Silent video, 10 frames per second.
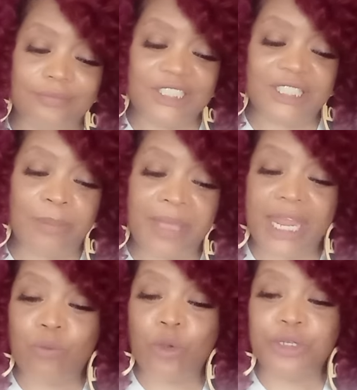
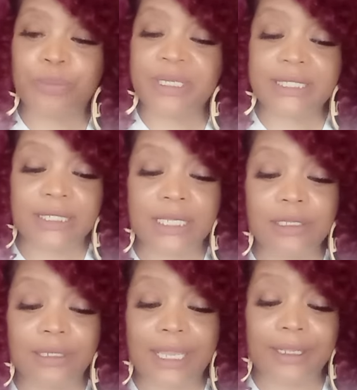Somebody wanted to be
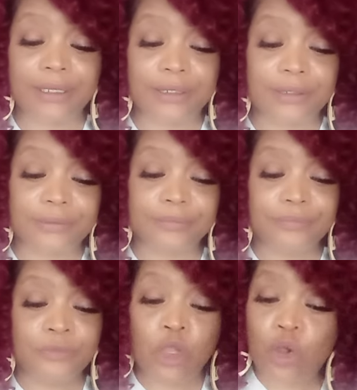single out here.
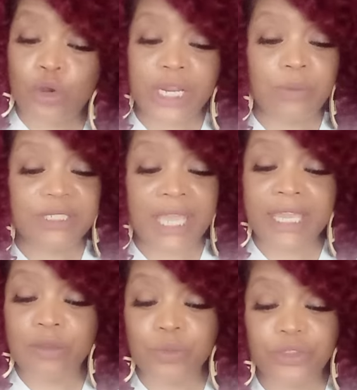Or they was
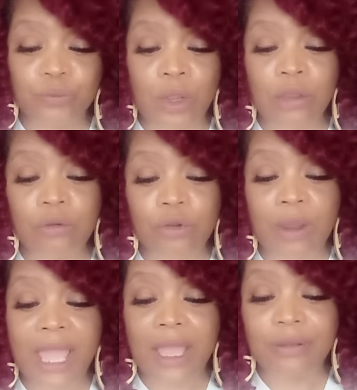hanging with the wrong crowd,